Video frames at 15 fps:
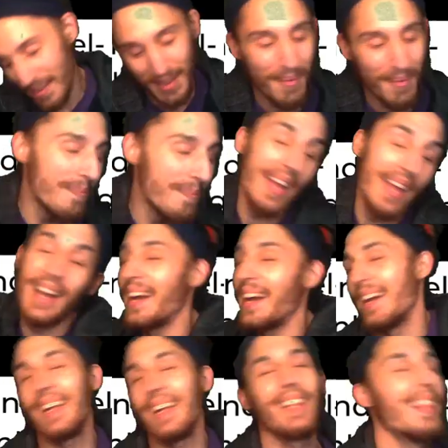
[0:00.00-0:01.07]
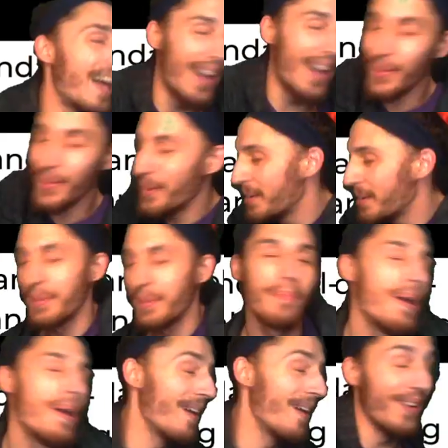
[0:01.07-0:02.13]
May I allow
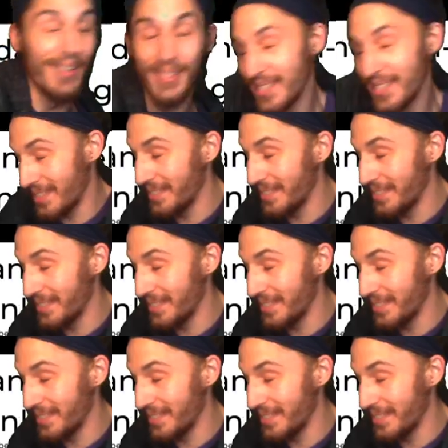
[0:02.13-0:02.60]
parents?